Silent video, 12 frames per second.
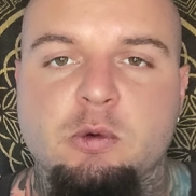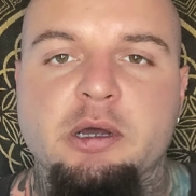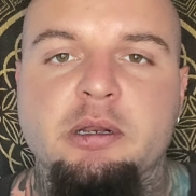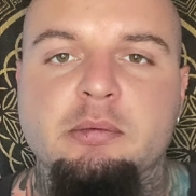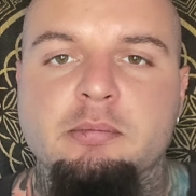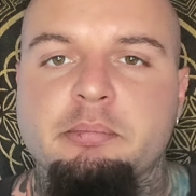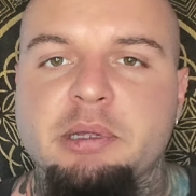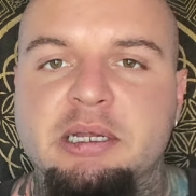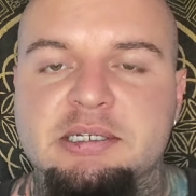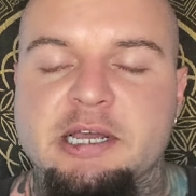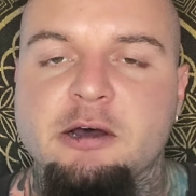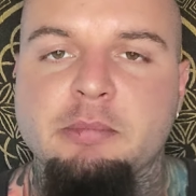One
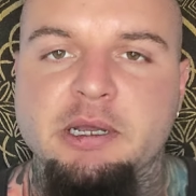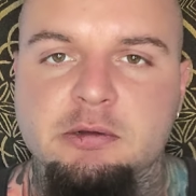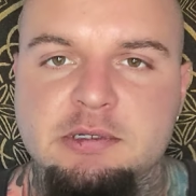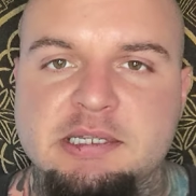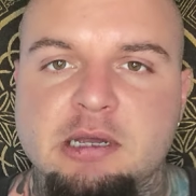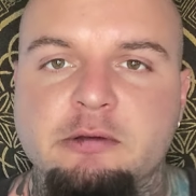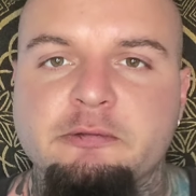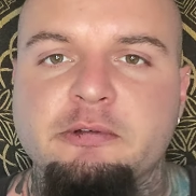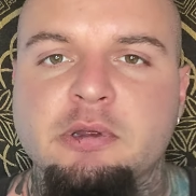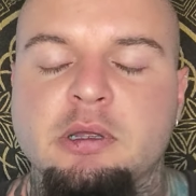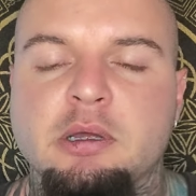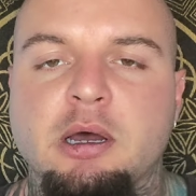being to help my own
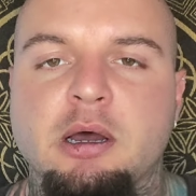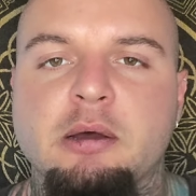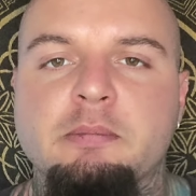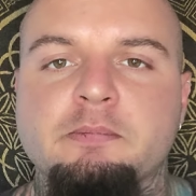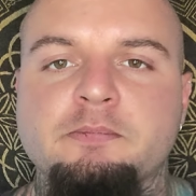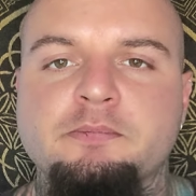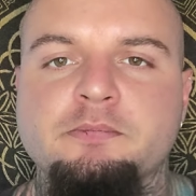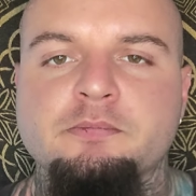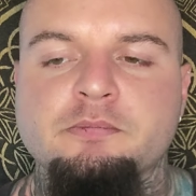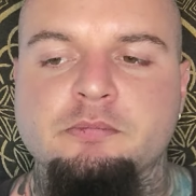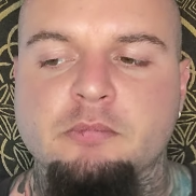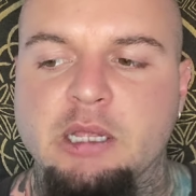self, um,
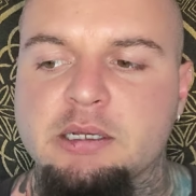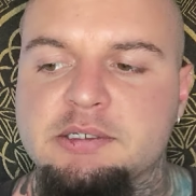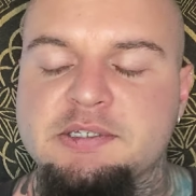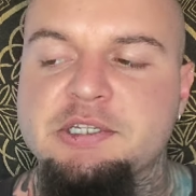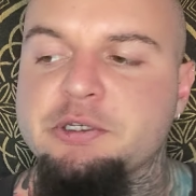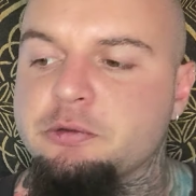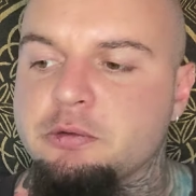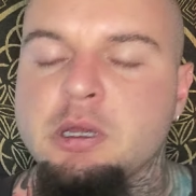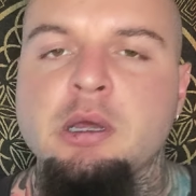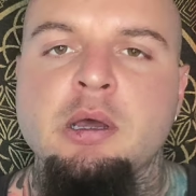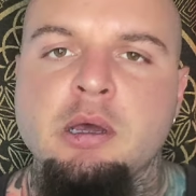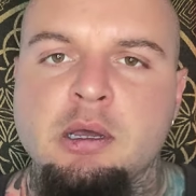and two,
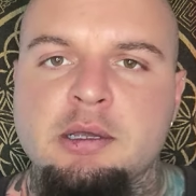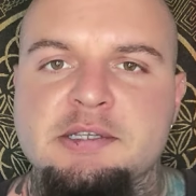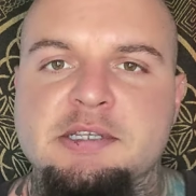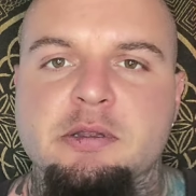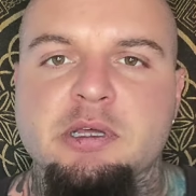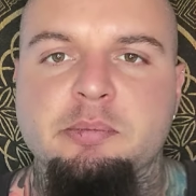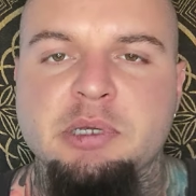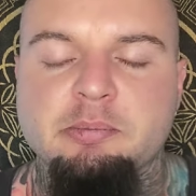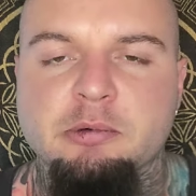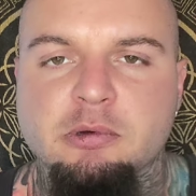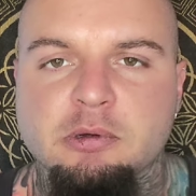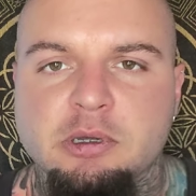so that
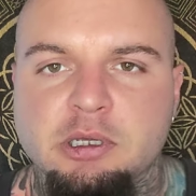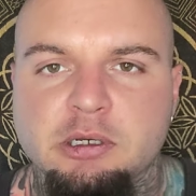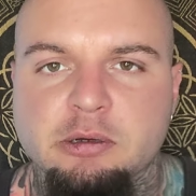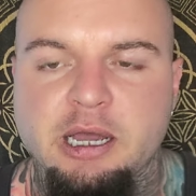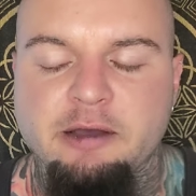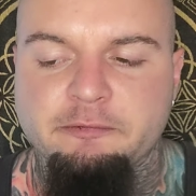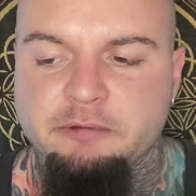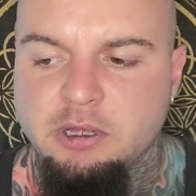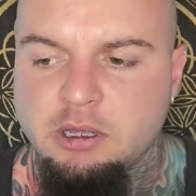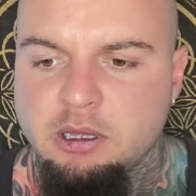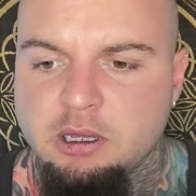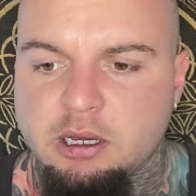people, you know, have
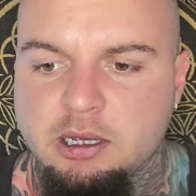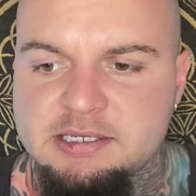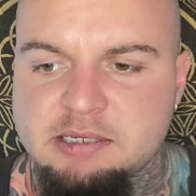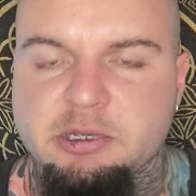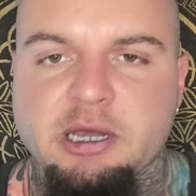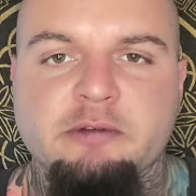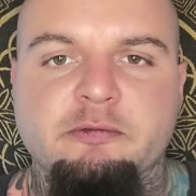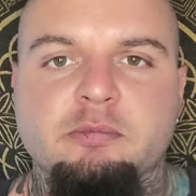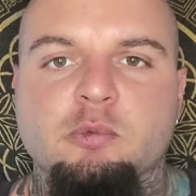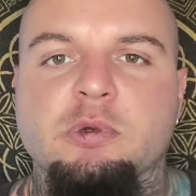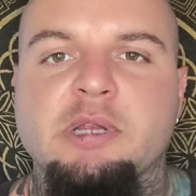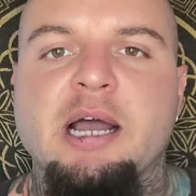uh, some kind of
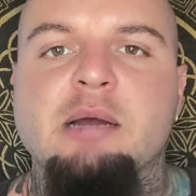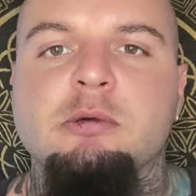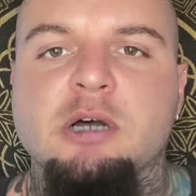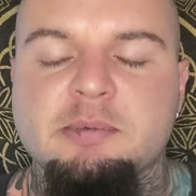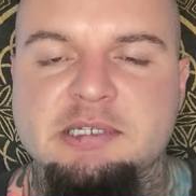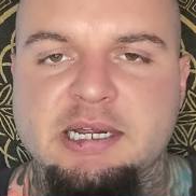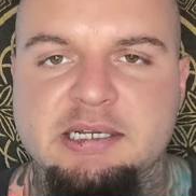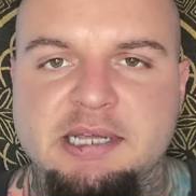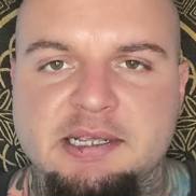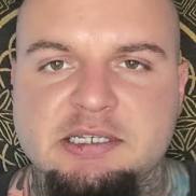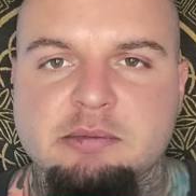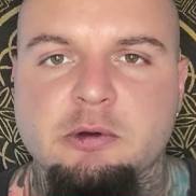reliable, up-to-date
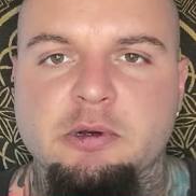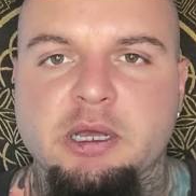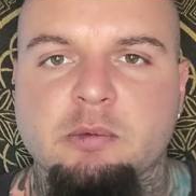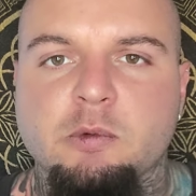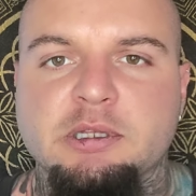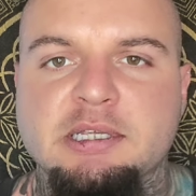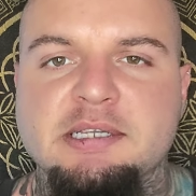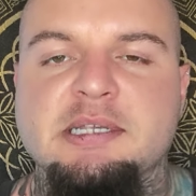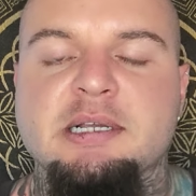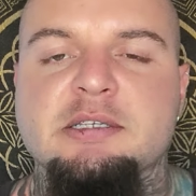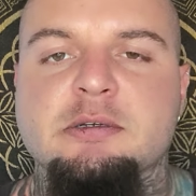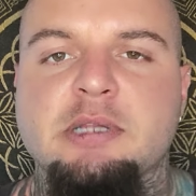testimony on what these
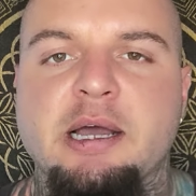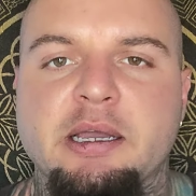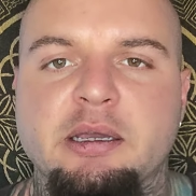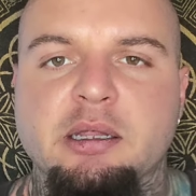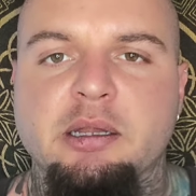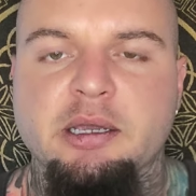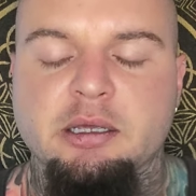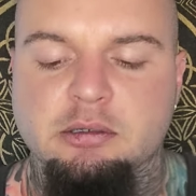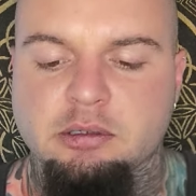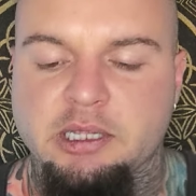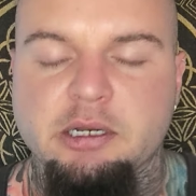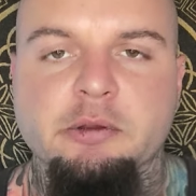things are like, and they can,
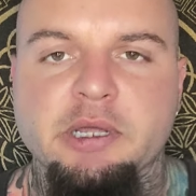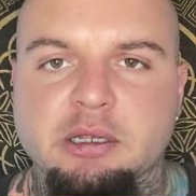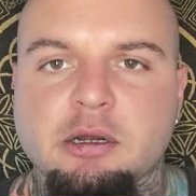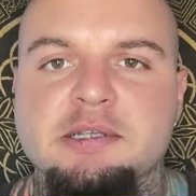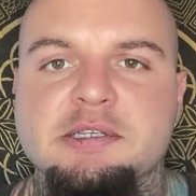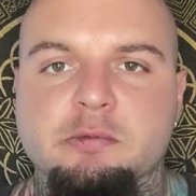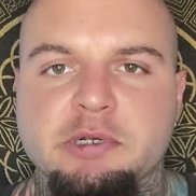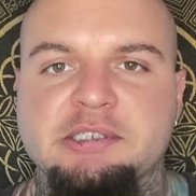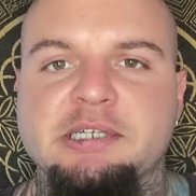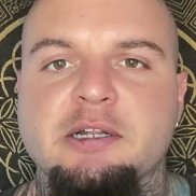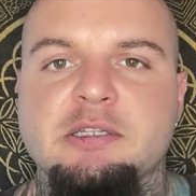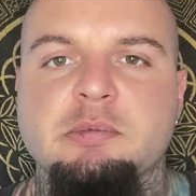they know they can also
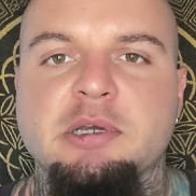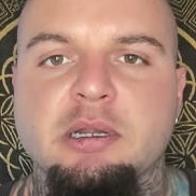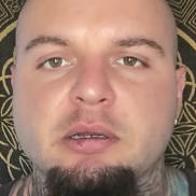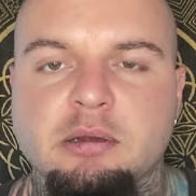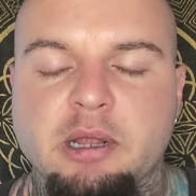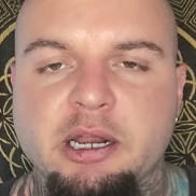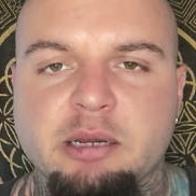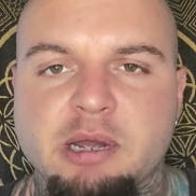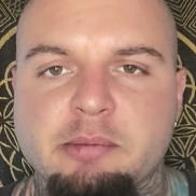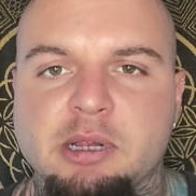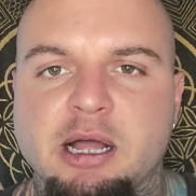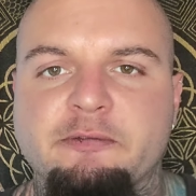reach out to me on any of
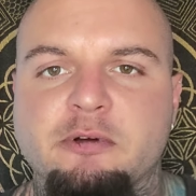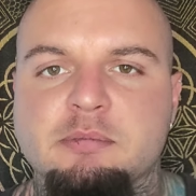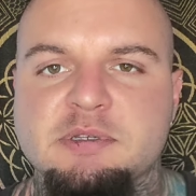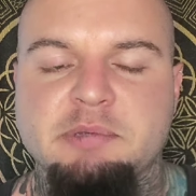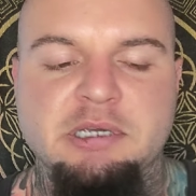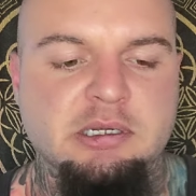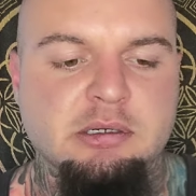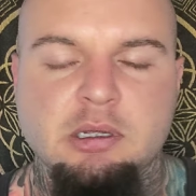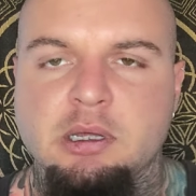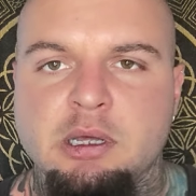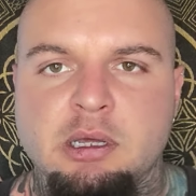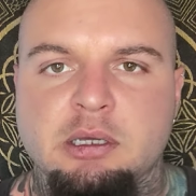my platforms, be it,
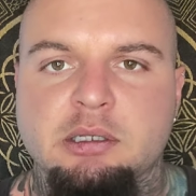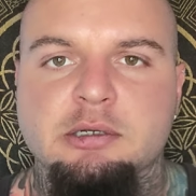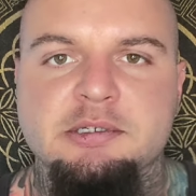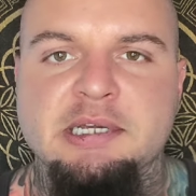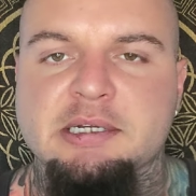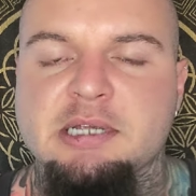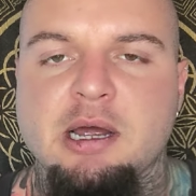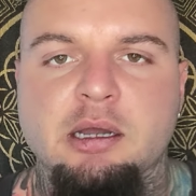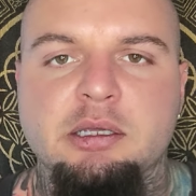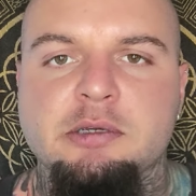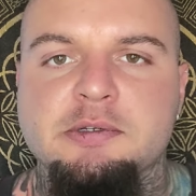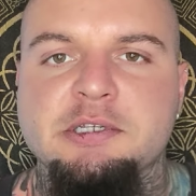you know,
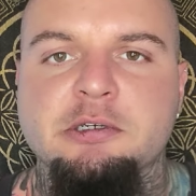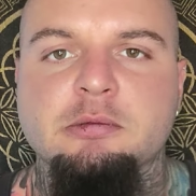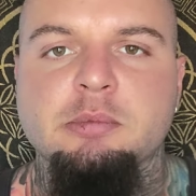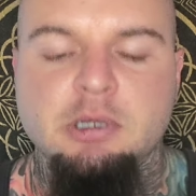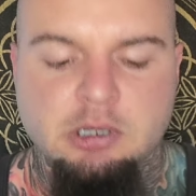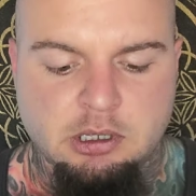TikTok, YouTube,